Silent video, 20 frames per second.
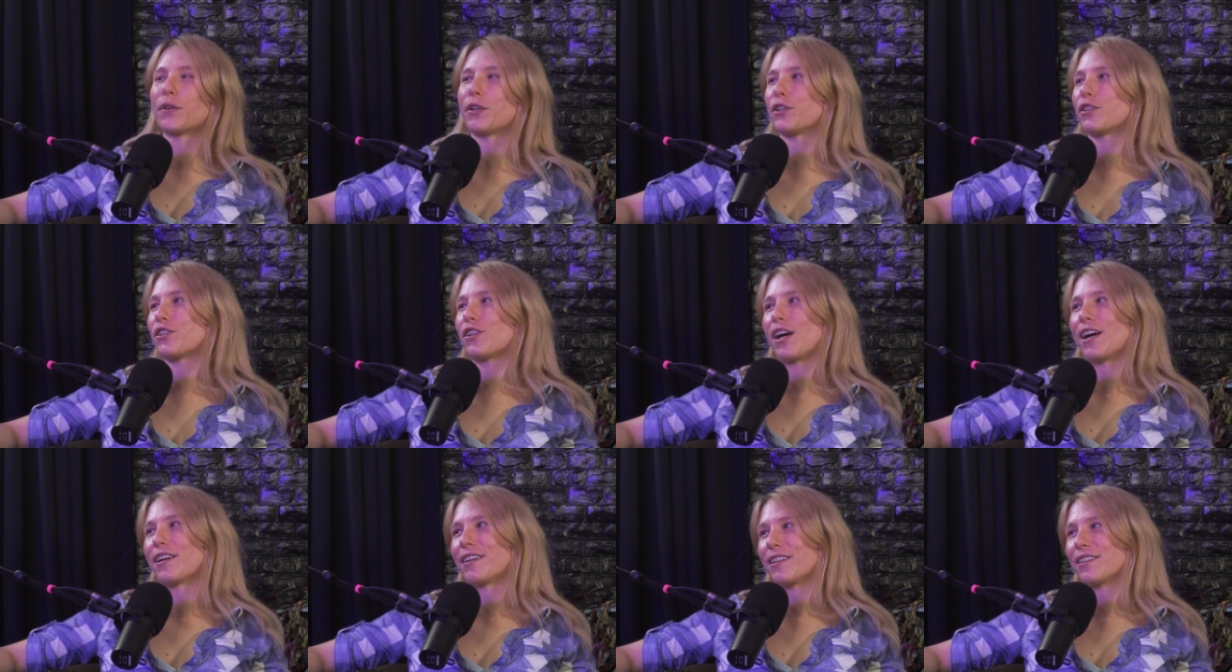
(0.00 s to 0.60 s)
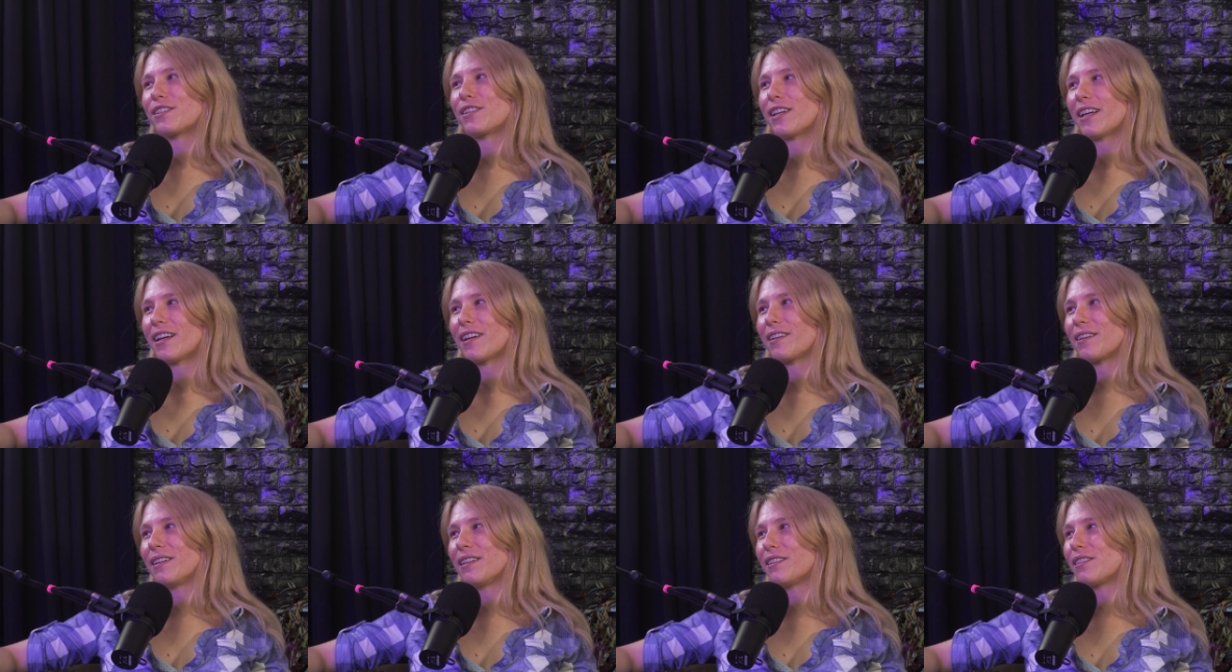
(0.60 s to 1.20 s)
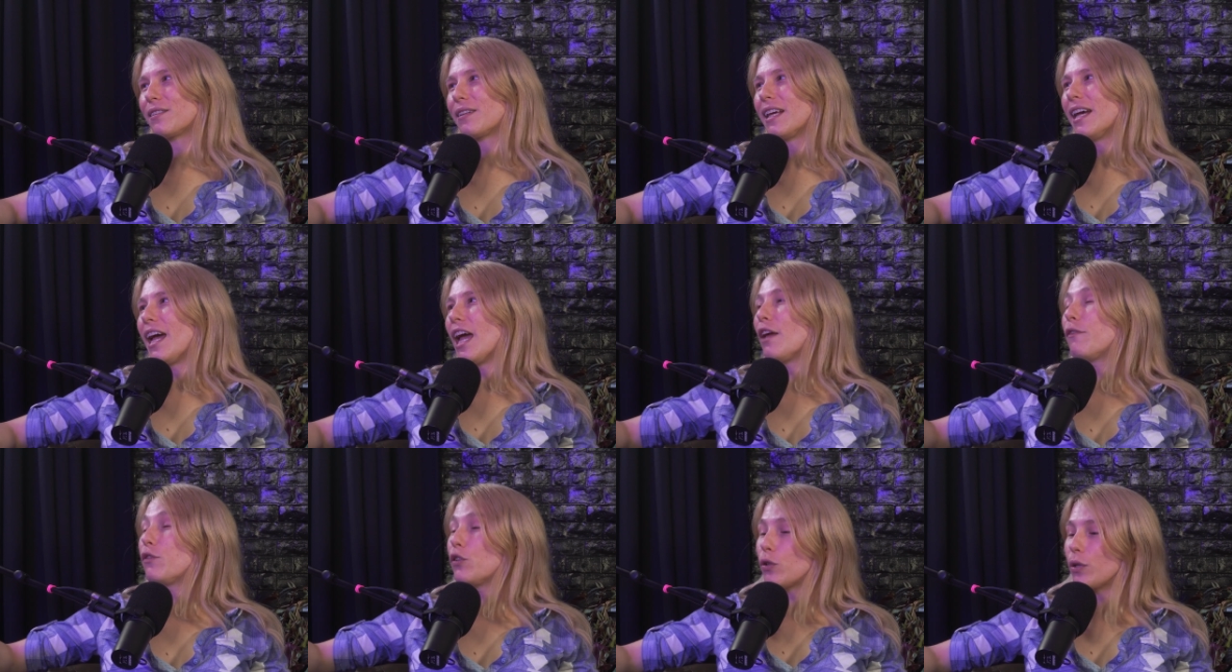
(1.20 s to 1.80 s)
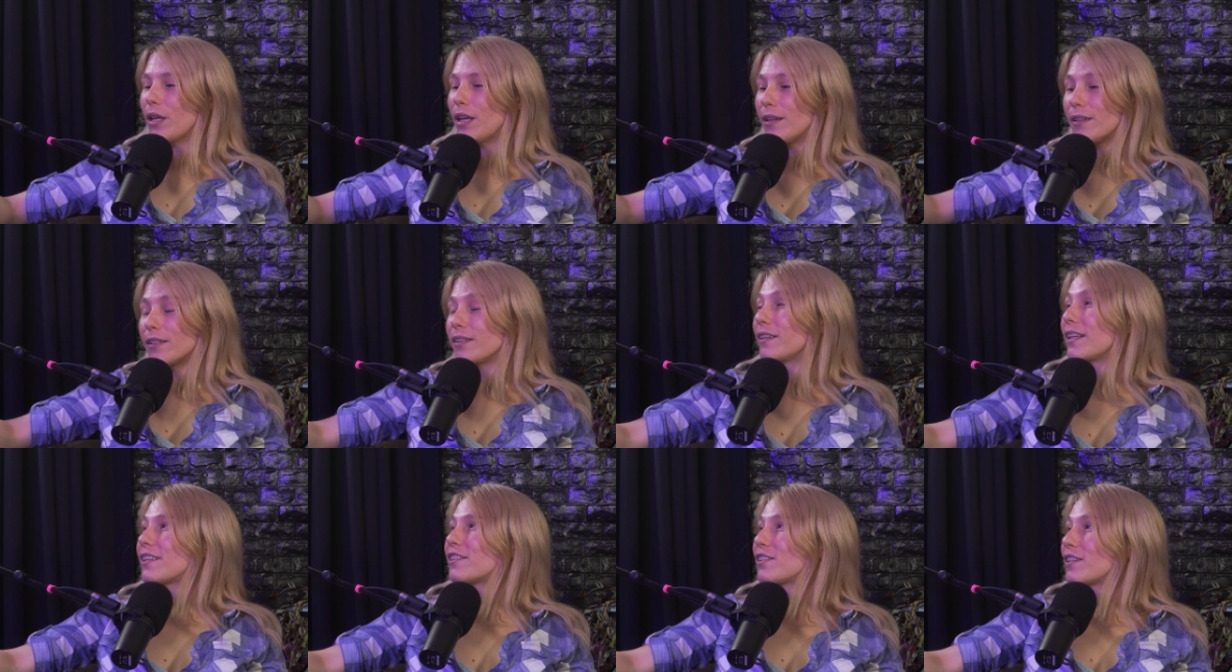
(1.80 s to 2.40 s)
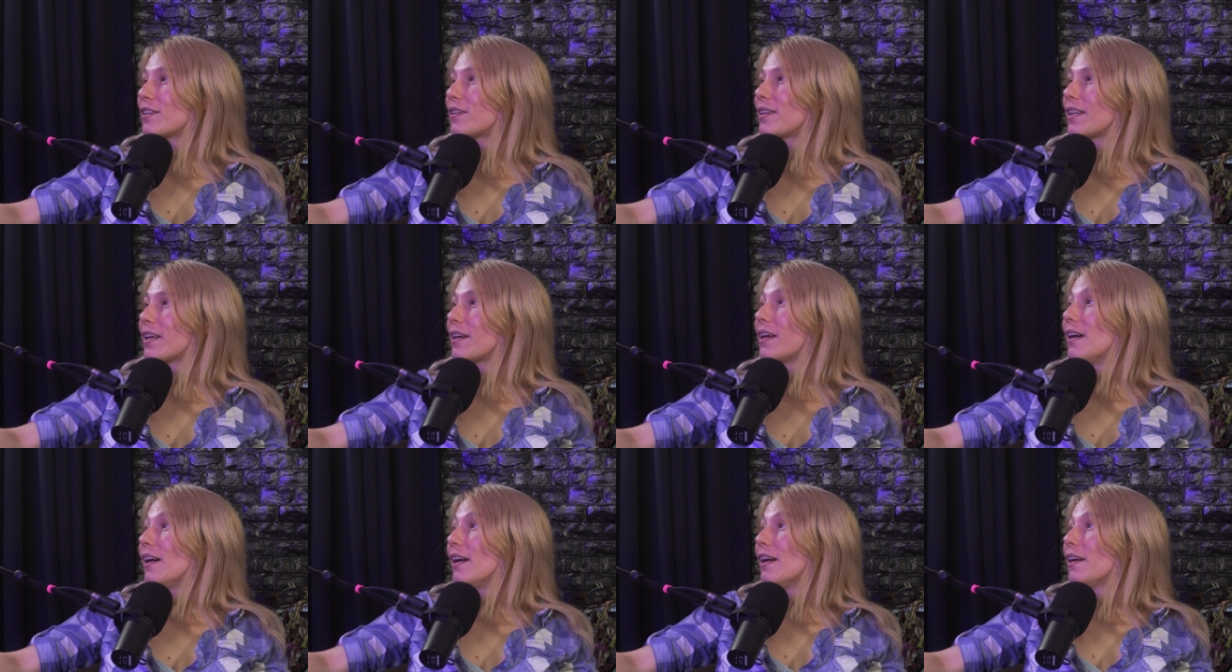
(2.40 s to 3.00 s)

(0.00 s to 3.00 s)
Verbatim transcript: over your shyness. You got to. If you, that's the thing.